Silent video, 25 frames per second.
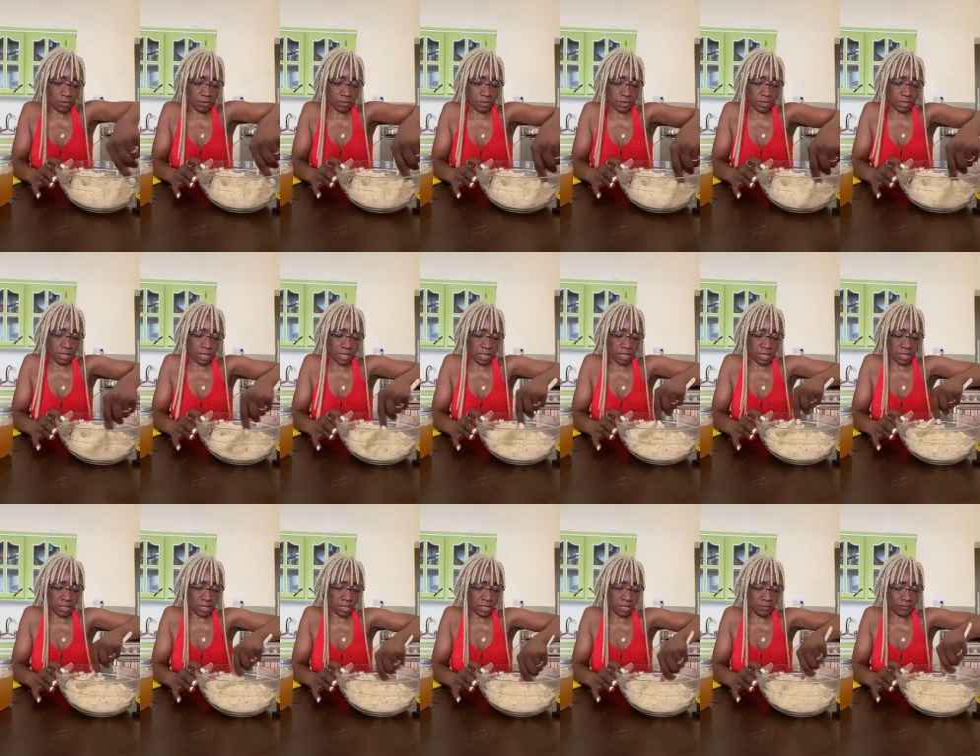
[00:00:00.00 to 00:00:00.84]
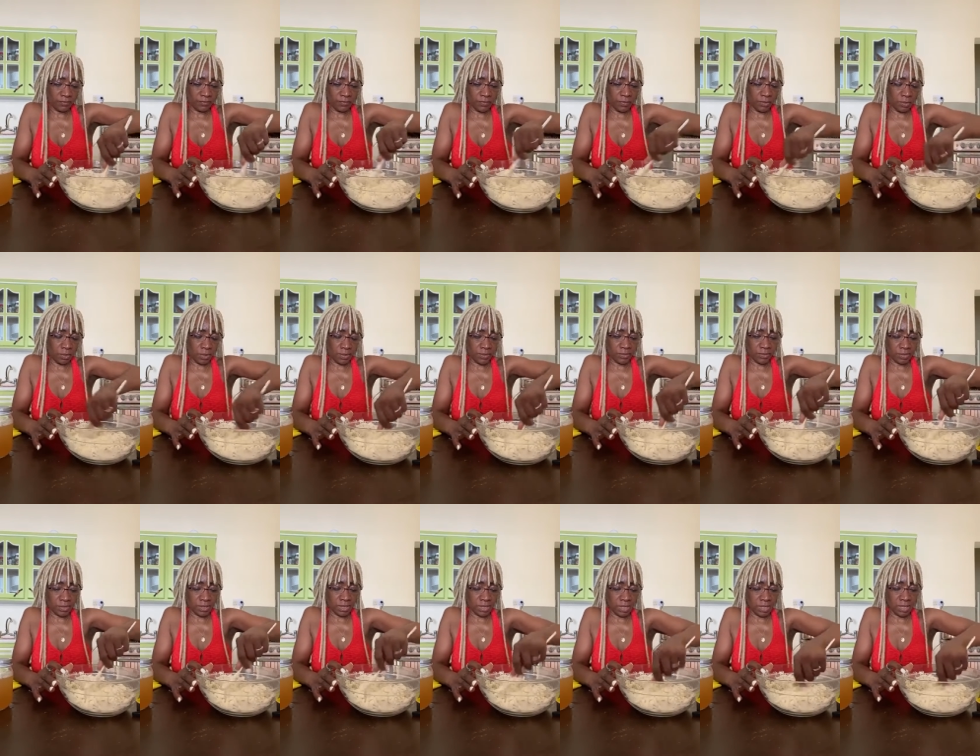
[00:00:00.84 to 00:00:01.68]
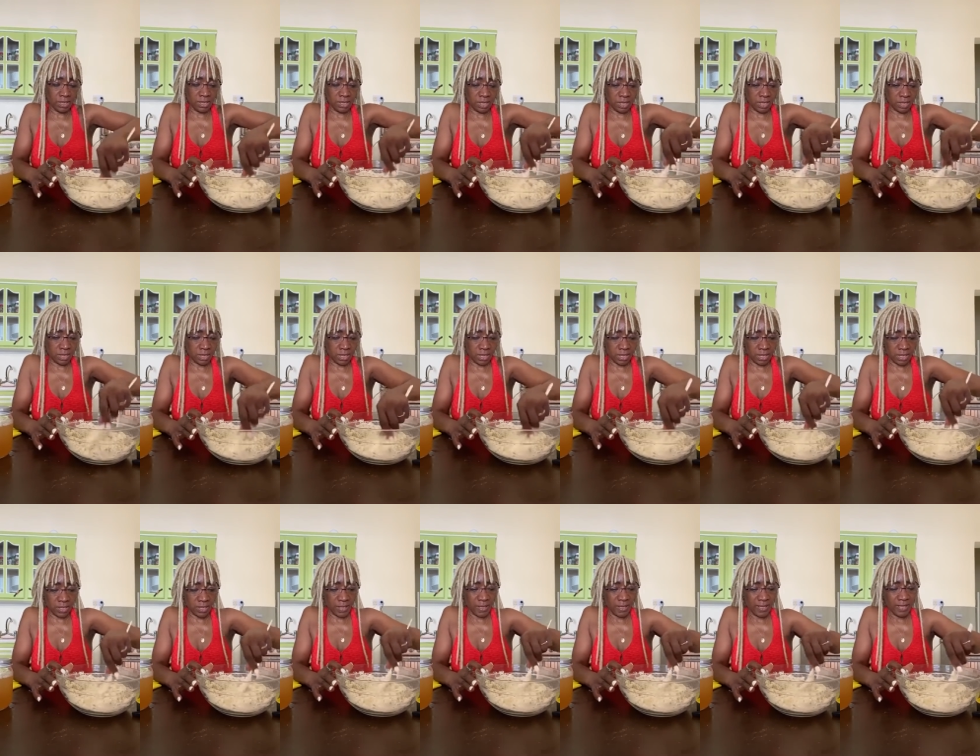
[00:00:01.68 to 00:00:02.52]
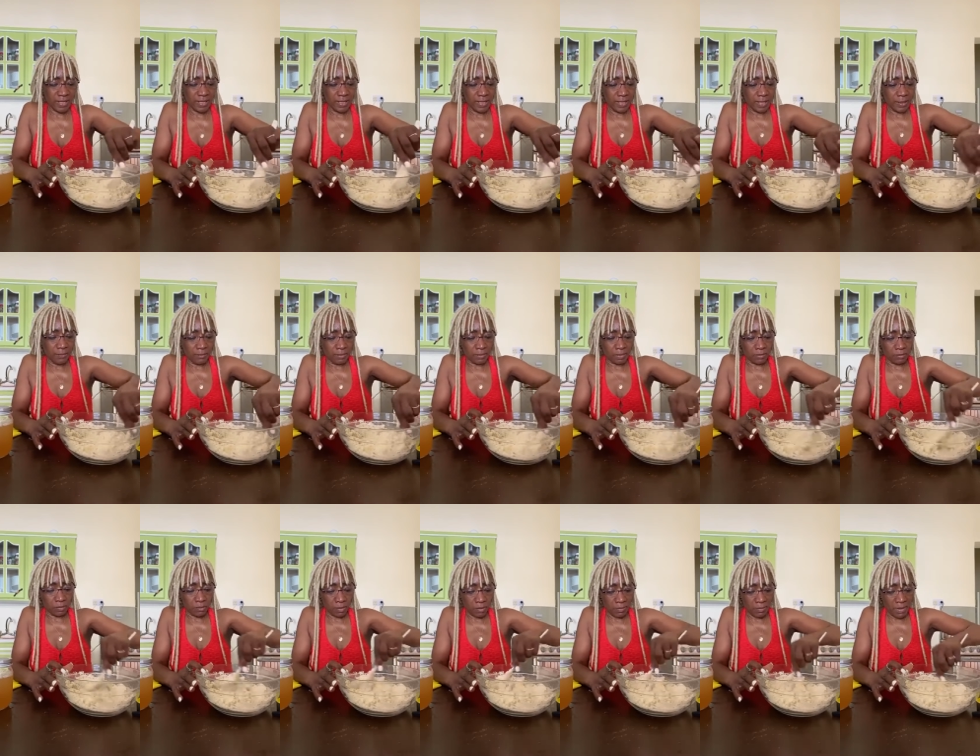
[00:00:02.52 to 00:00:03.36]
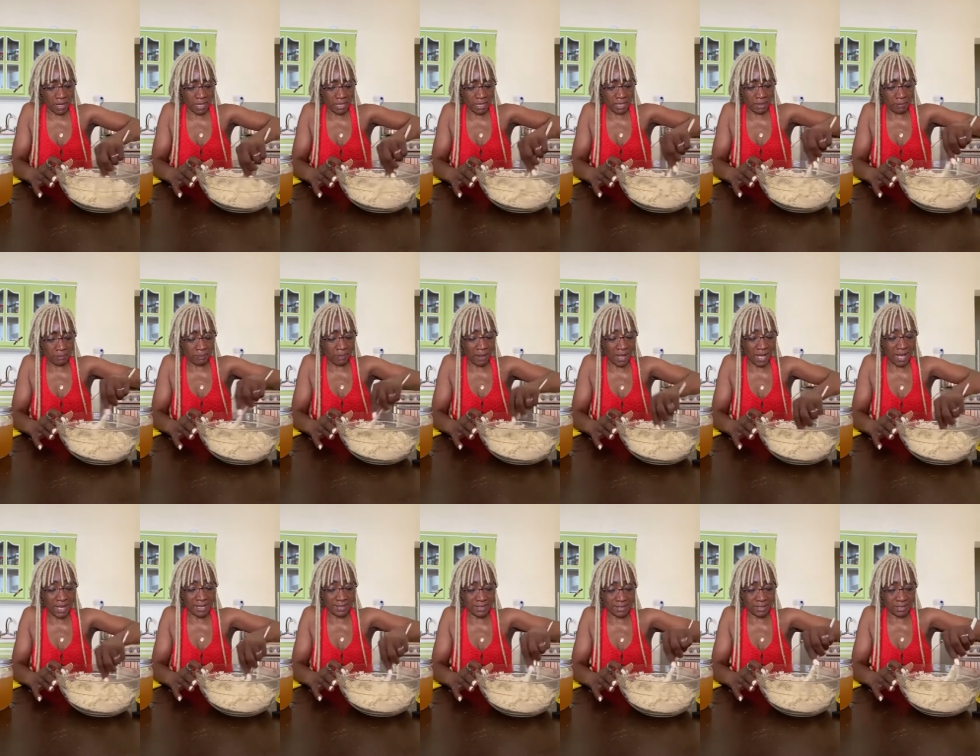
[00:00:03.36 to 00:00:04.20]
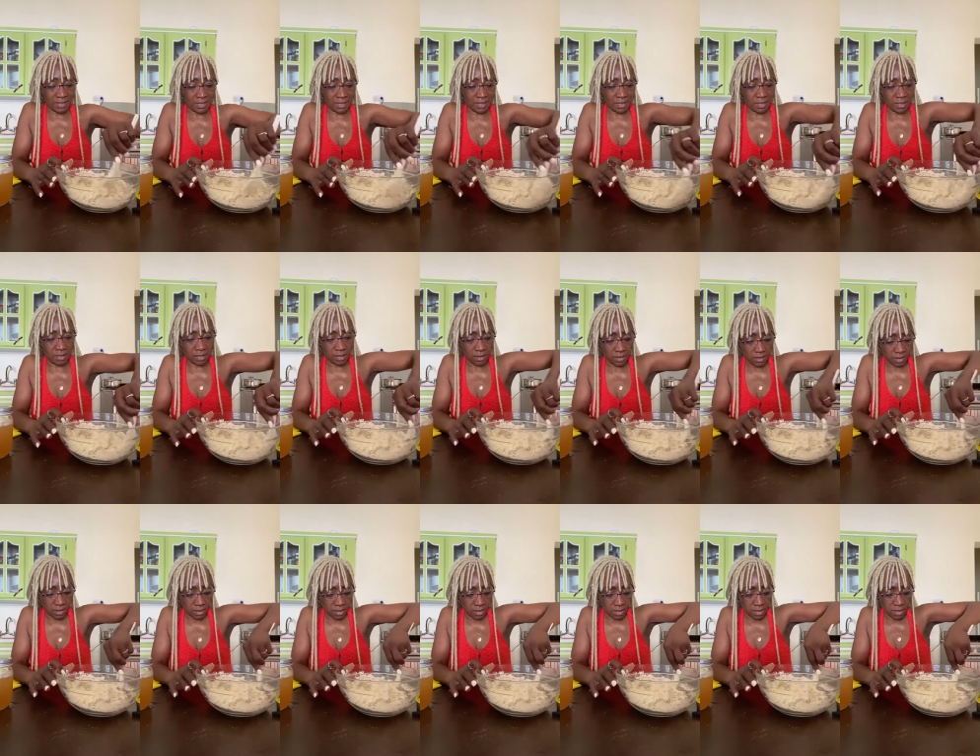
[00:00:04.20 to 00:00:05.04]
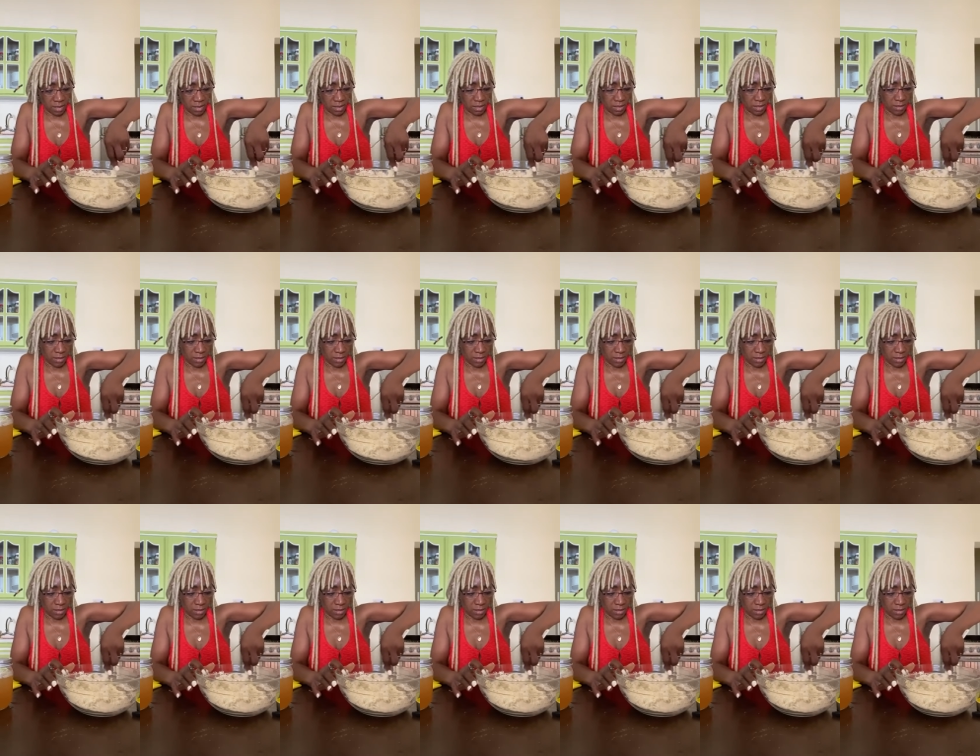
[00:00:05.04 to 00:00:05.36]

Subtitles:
Oh my God, y'all, this smells so good. Lord, today.